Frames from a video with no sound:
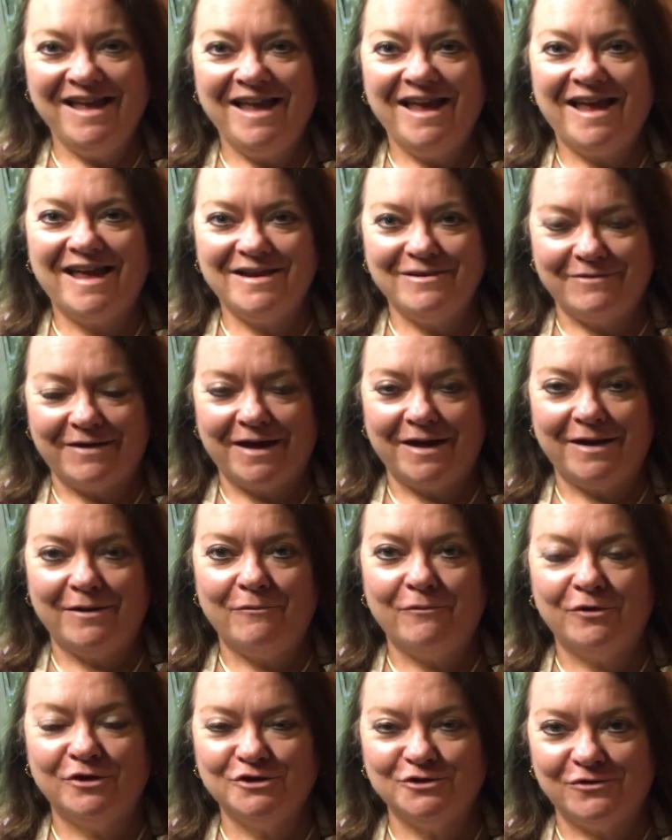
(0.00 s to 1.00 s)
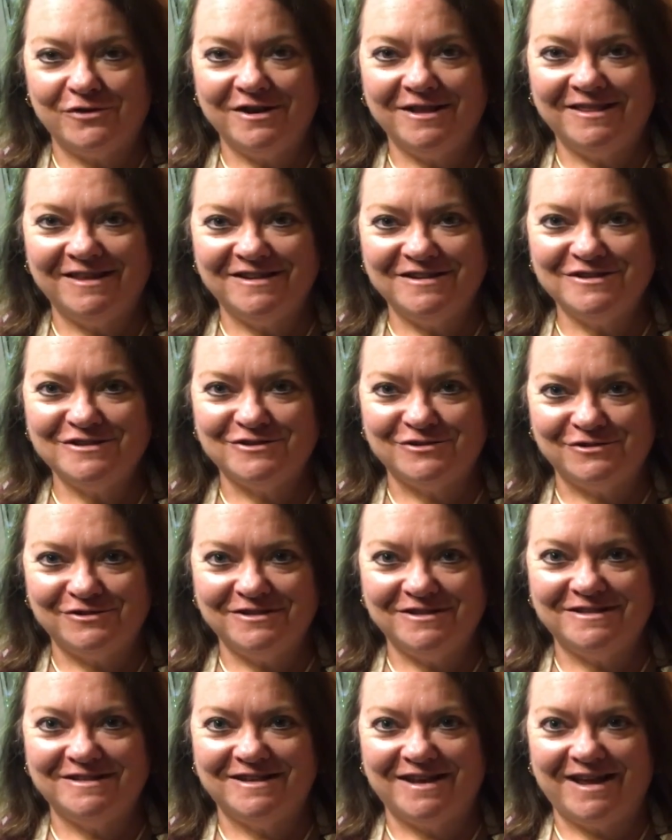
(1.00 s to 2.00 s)
Anyway, we're joining Linda
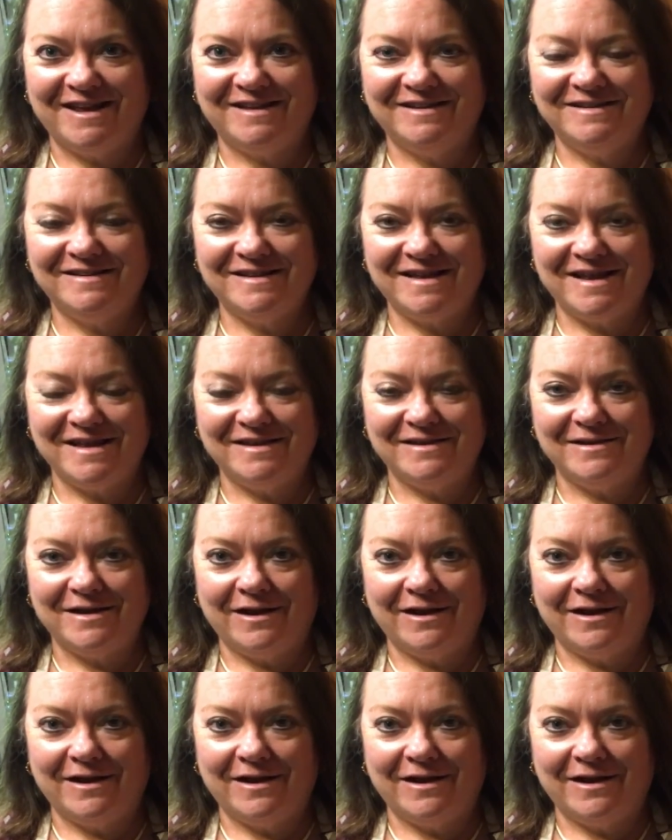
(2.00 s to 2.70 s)
Schulte today in